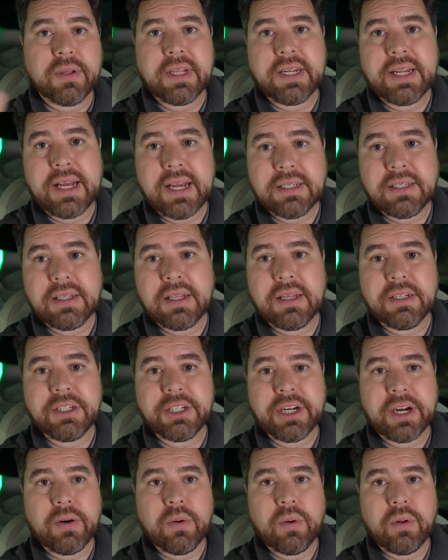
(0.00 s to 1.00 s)
the Tesla
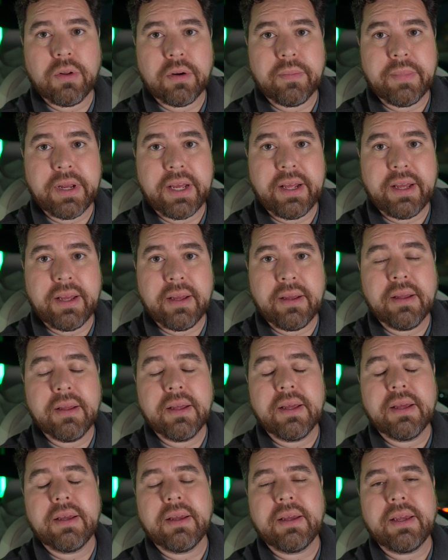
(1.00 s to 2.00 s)
shareholder
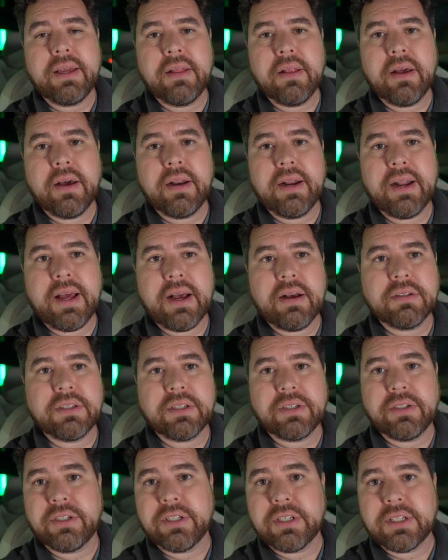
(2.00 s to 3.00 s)
meeting, Elon announced
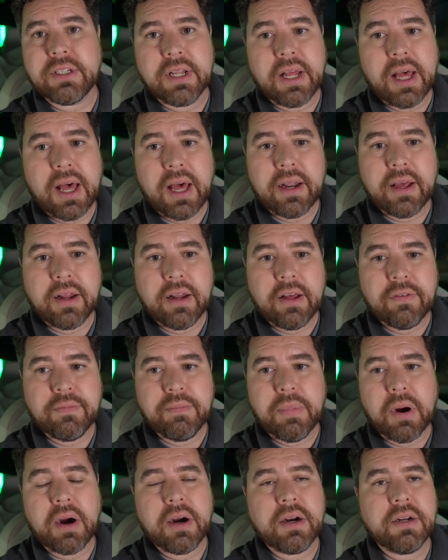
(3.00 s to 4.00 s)
there's just not enough
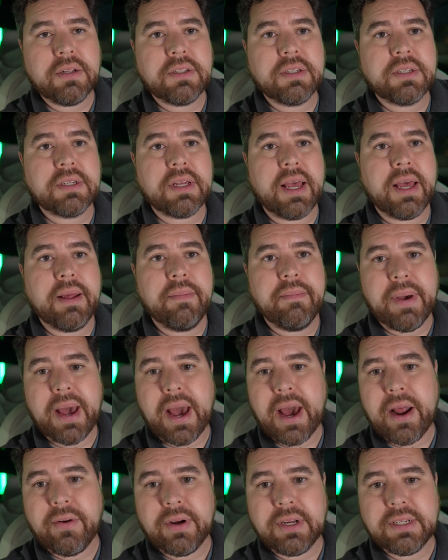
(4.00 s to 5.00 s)
parts and
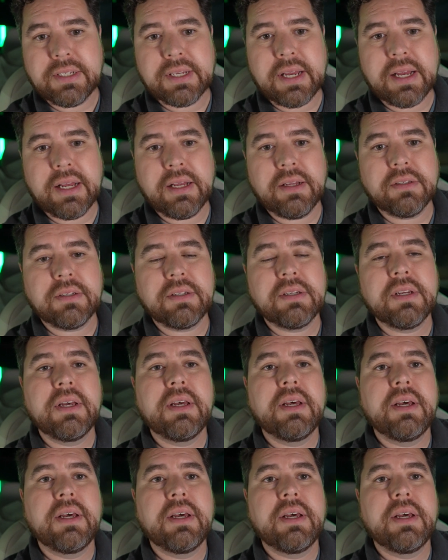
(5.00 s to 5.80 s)
battery cells